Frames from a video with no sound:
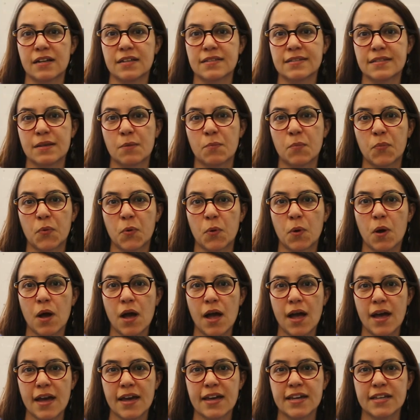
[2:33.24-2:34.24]
assembled
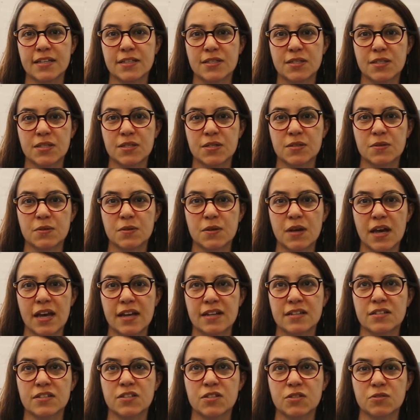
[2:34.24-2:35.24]
into
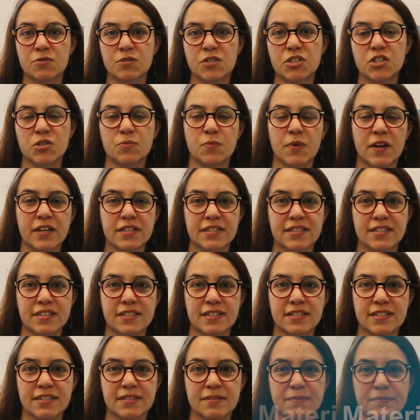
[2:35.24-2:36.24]
energy storage
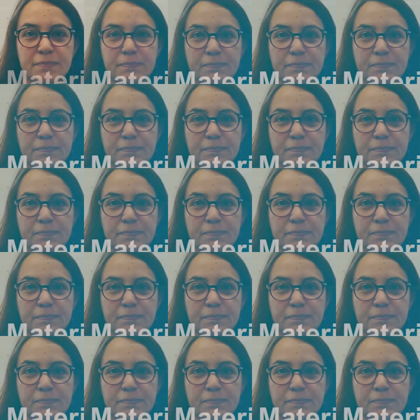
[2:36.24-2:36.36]
devices.